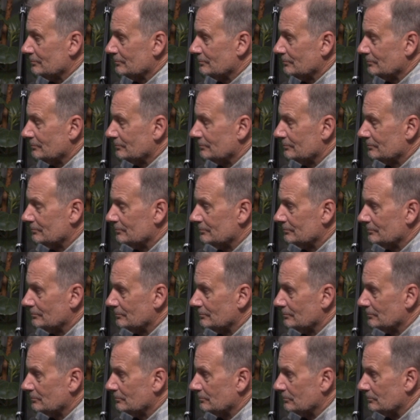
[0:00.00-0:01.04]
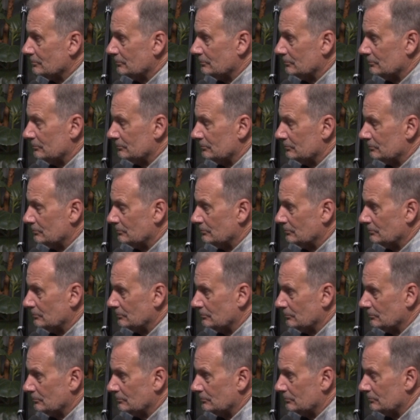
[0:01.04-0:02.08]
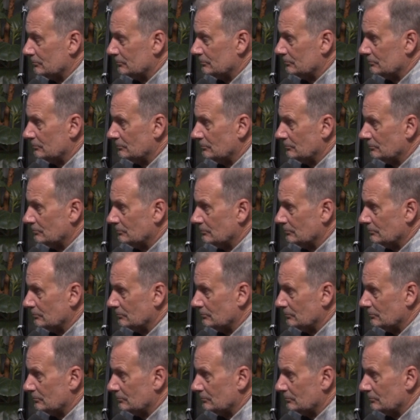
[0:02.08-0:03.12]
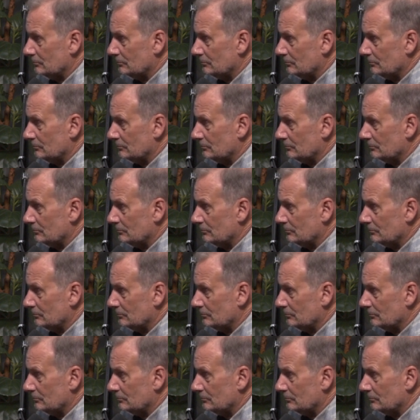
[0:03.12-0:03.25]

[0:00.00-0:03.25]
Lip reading: This person isn't speaking.